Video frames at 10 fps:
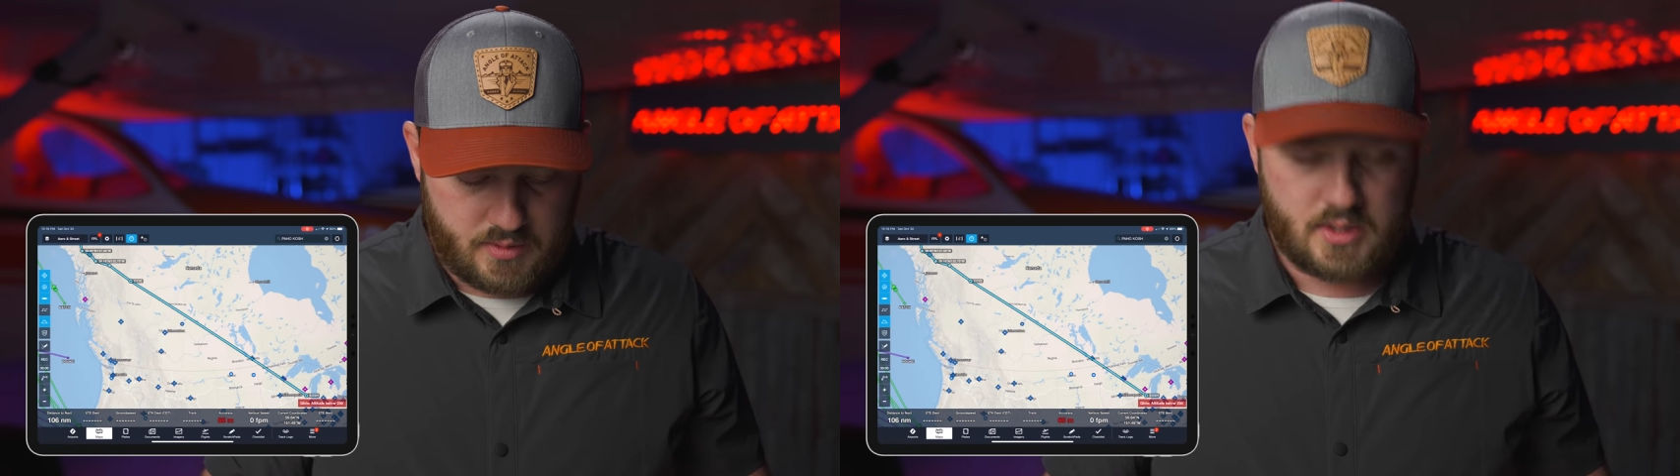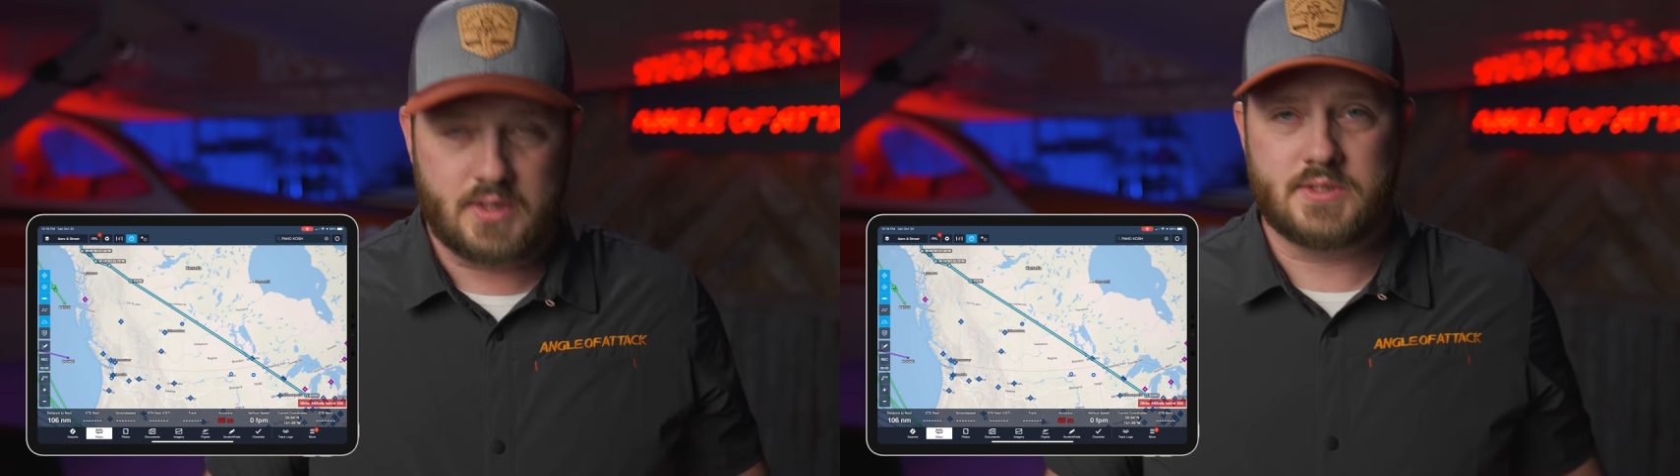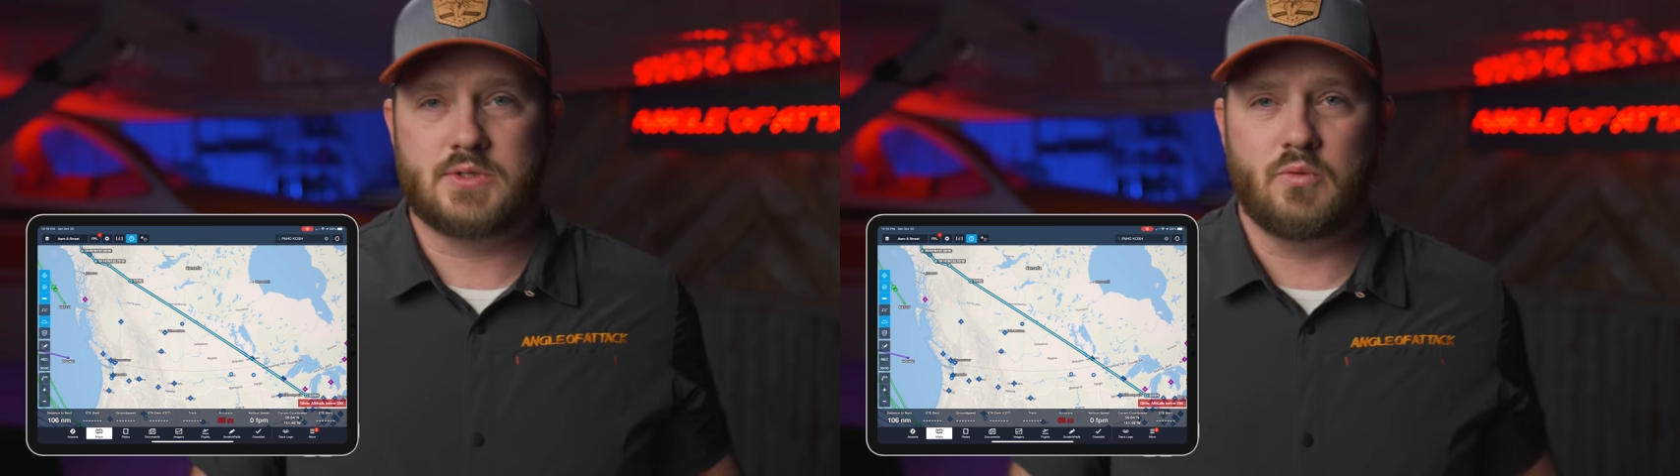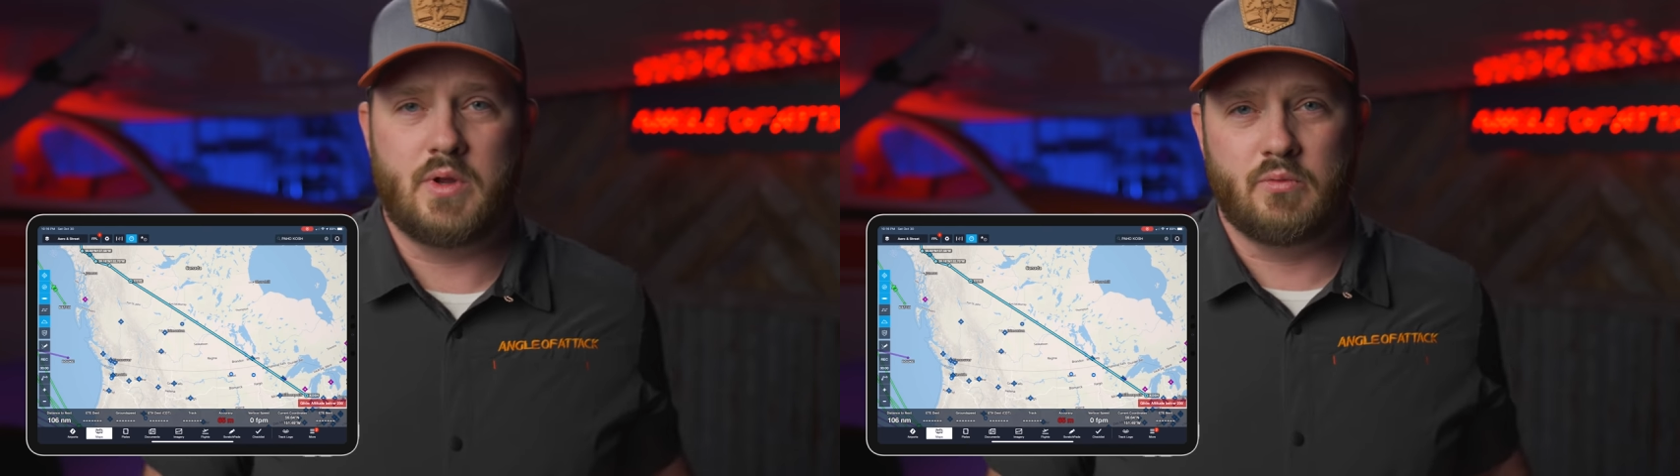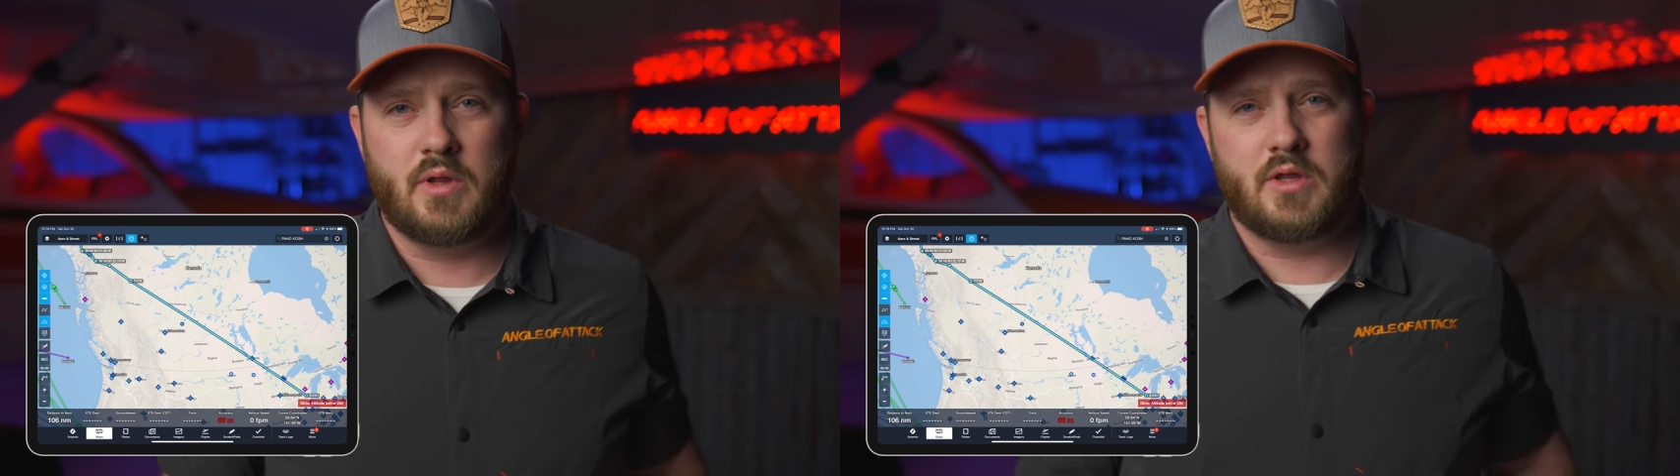because
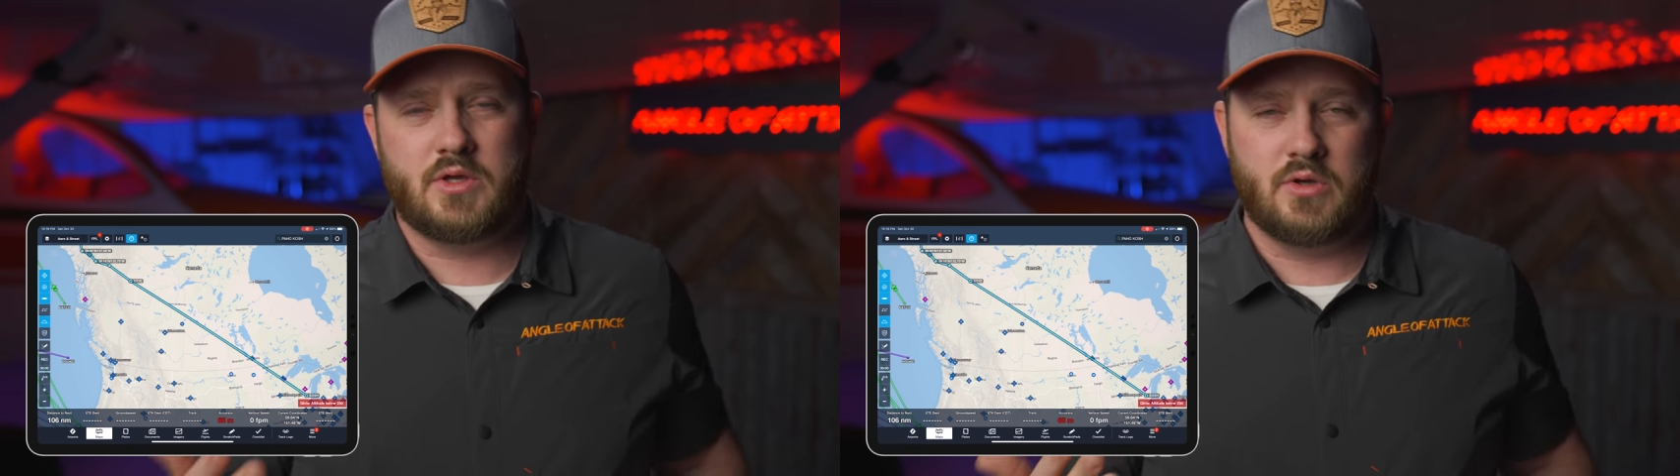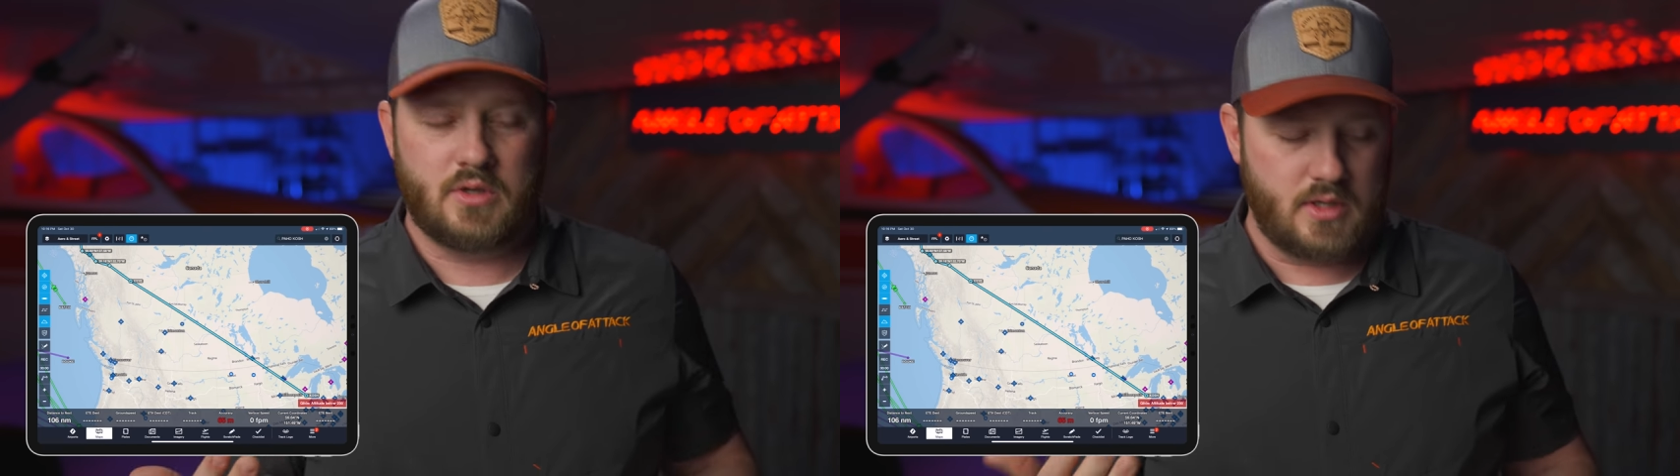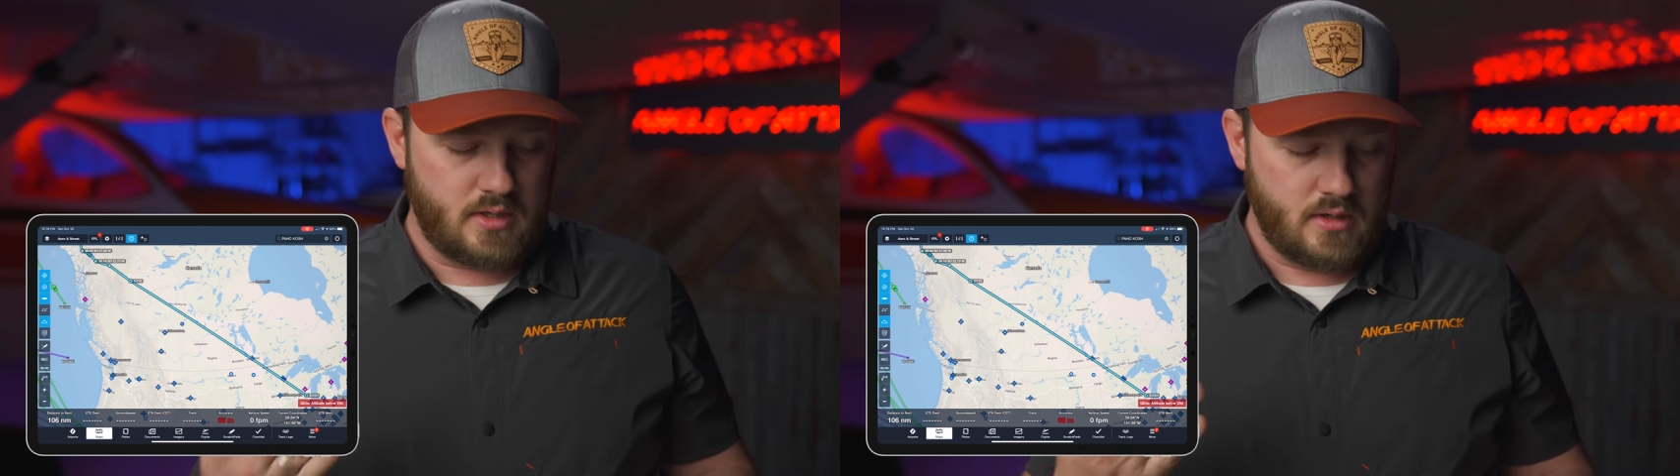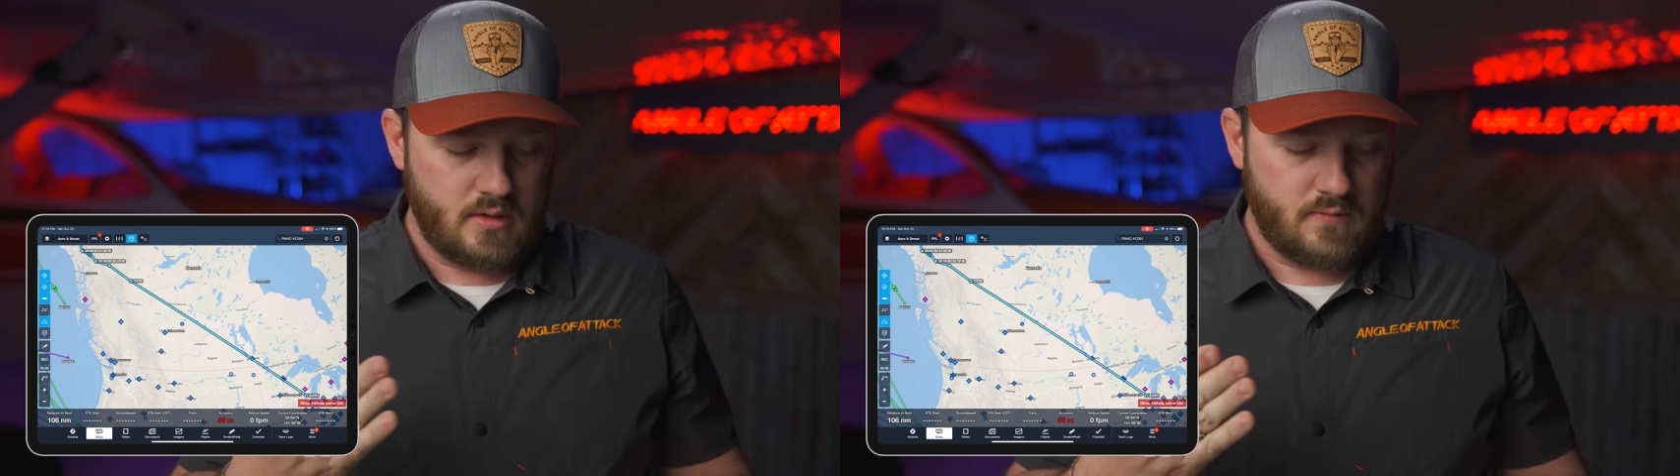we really could